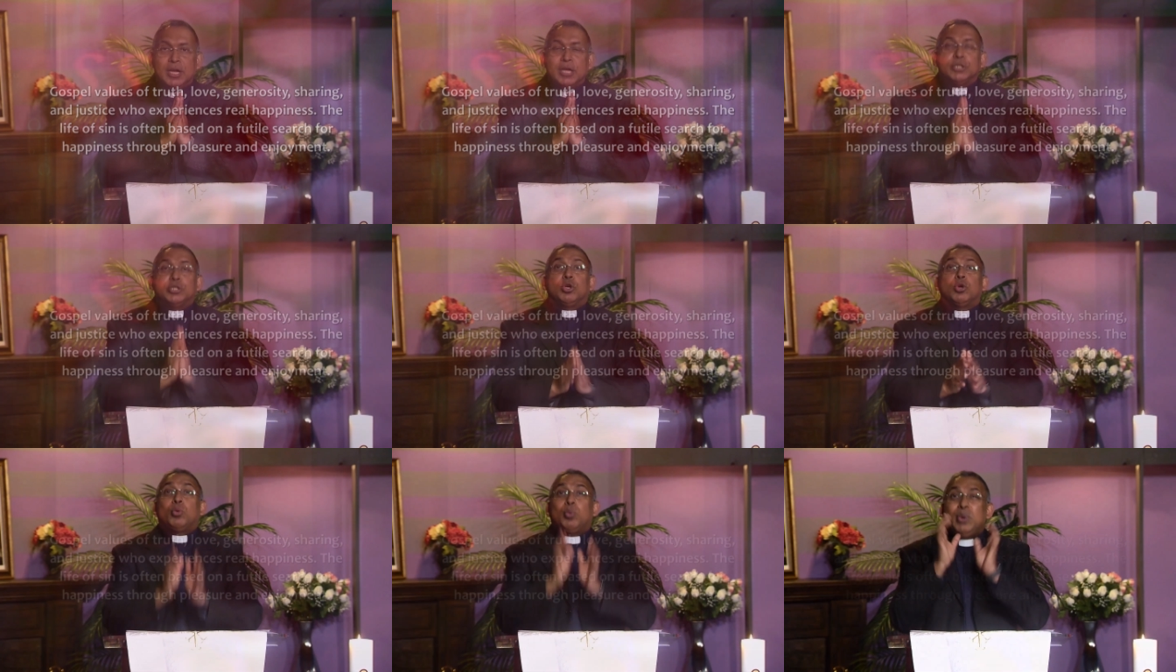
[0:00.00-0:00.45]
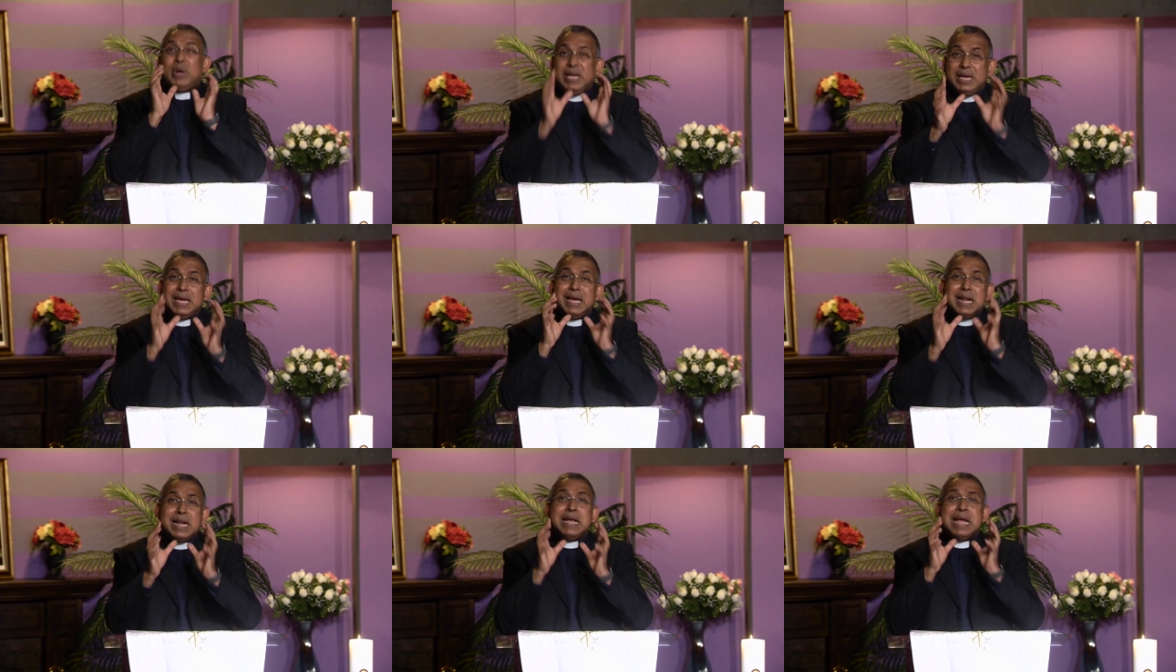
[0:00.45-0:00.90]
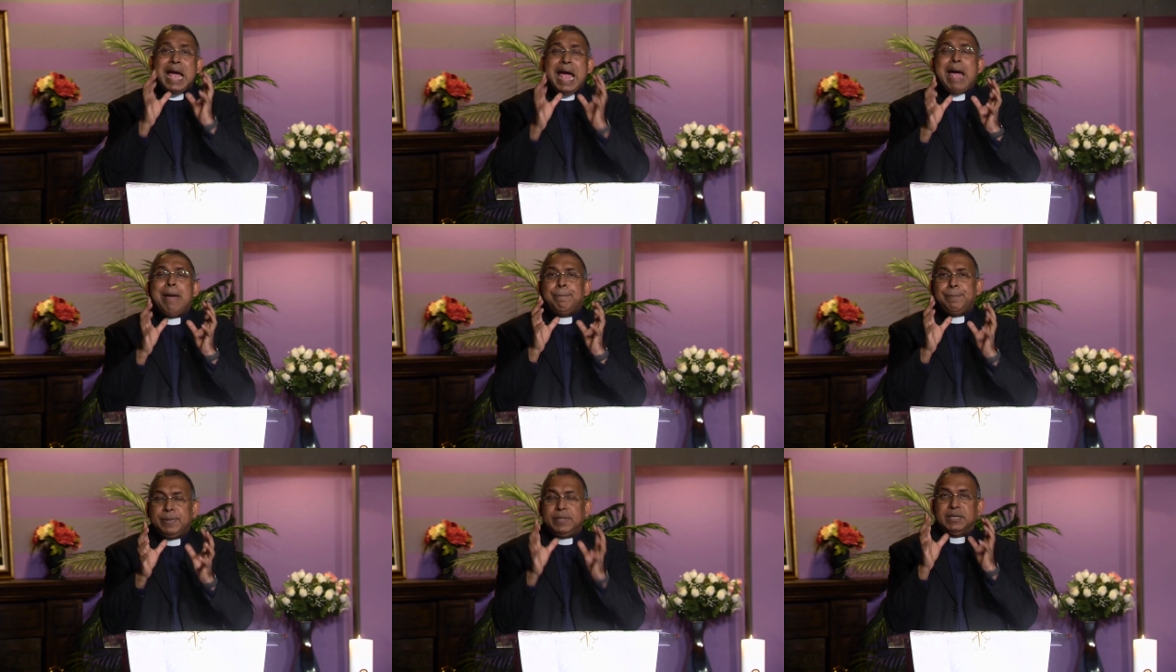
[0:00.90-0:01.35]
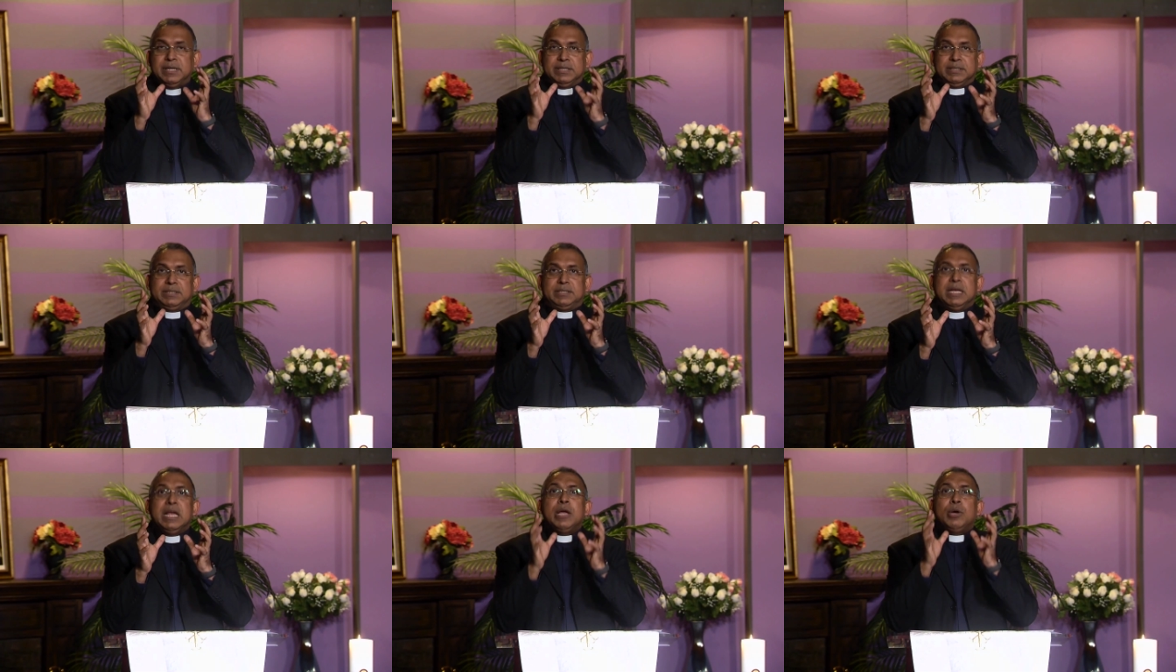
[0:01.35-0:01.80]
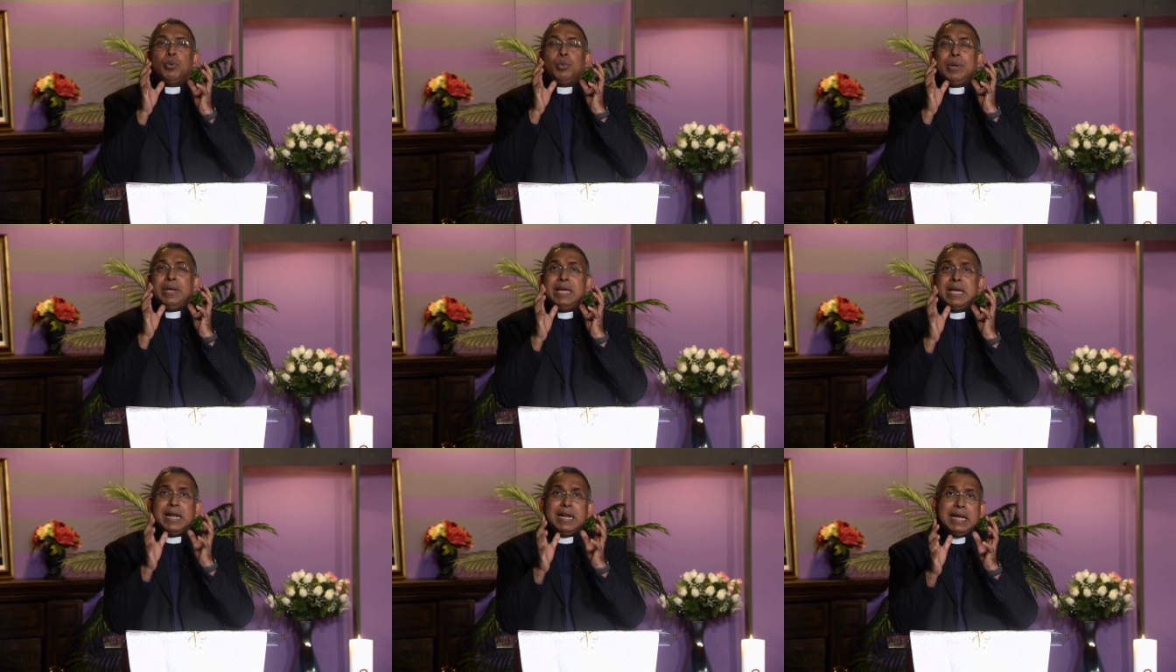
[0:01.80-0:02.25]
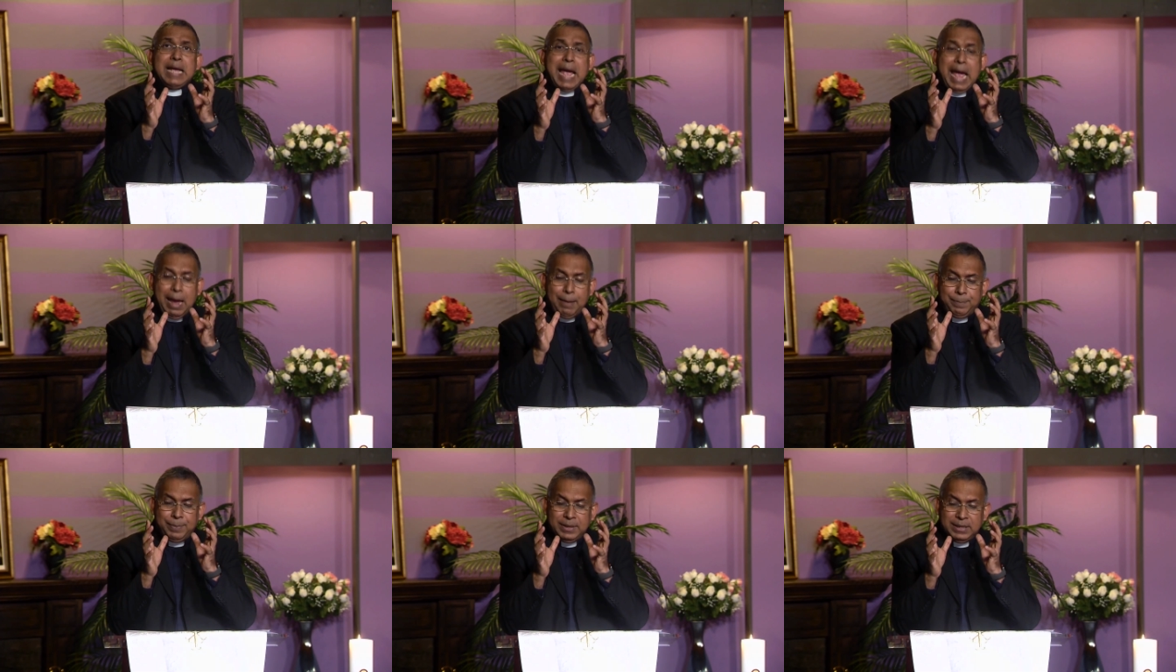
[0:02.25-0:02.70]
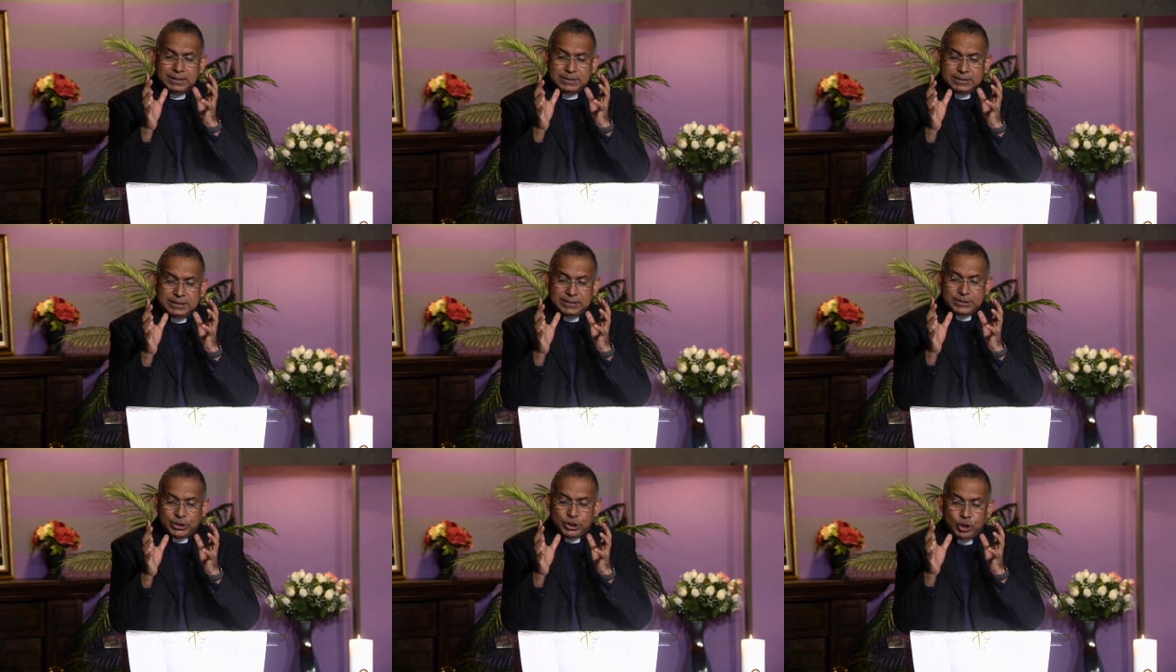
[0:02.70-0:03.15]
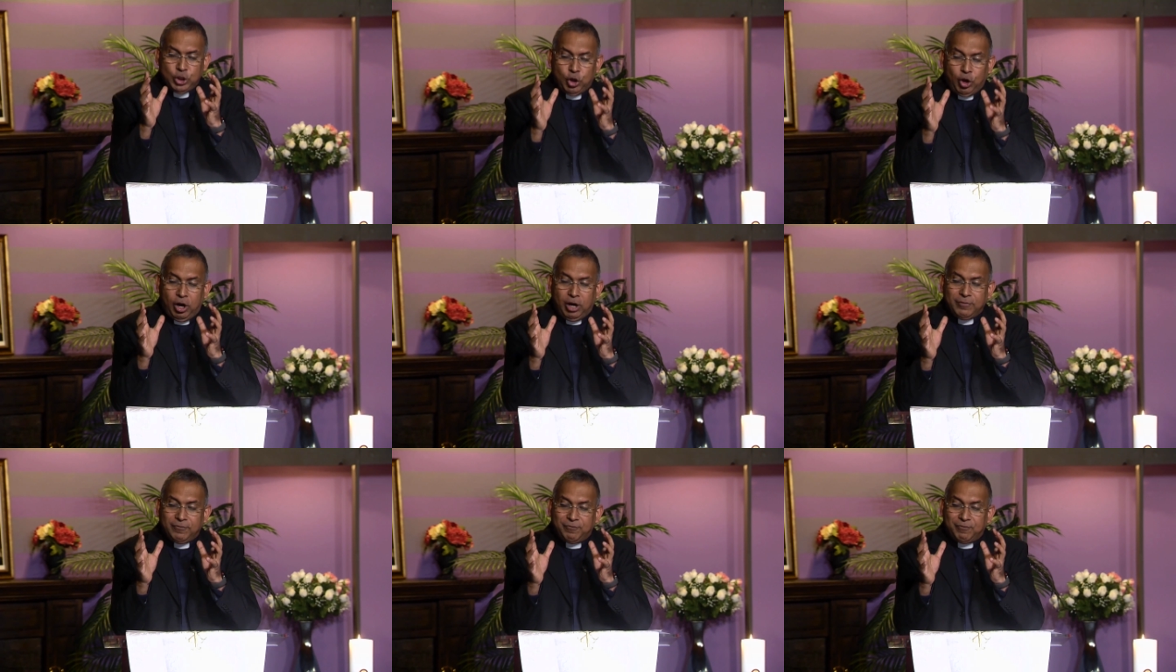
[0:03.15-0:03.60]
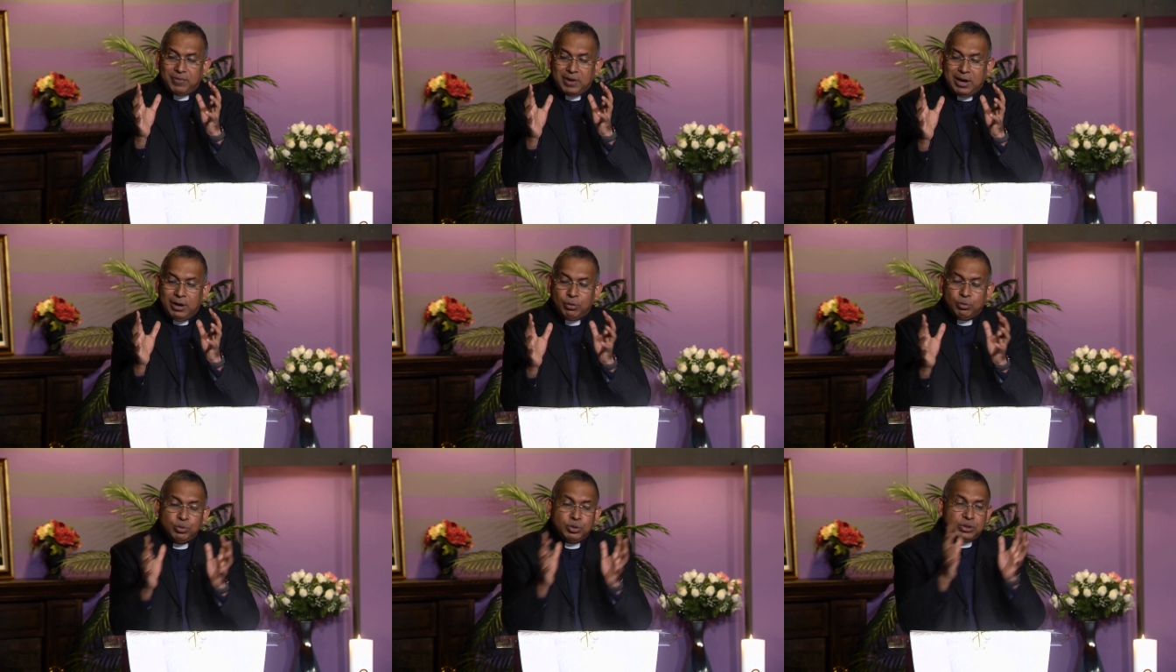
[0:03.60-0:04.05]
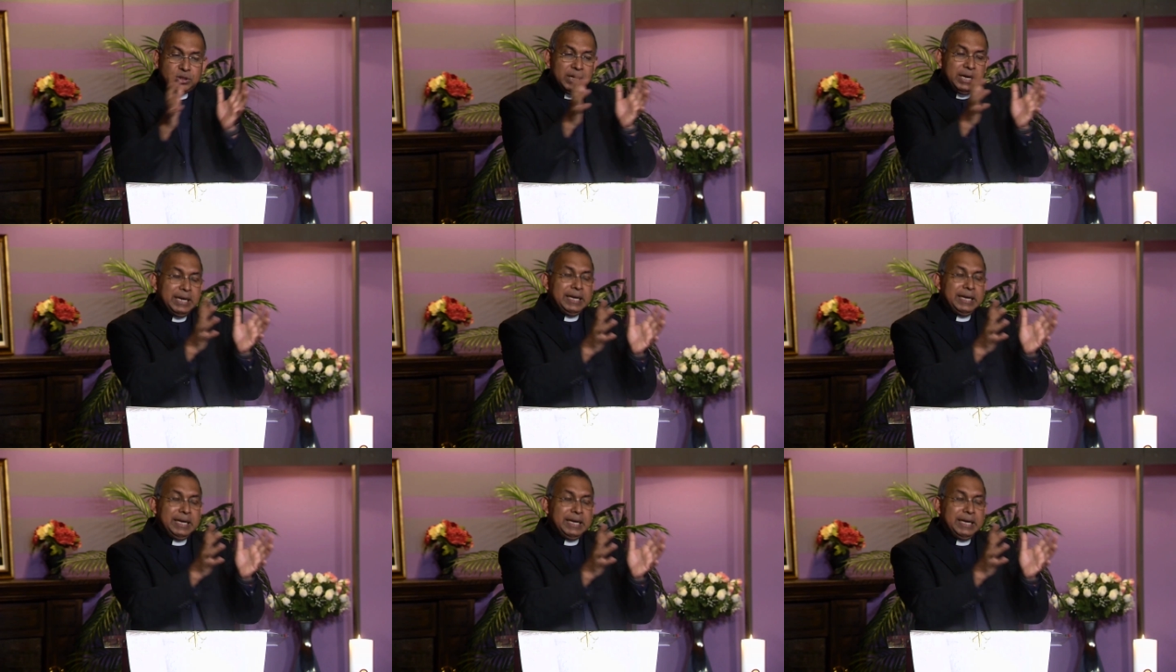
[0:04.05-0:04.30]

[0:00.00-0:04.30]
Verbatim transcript: So, real happiness, real happiness is not found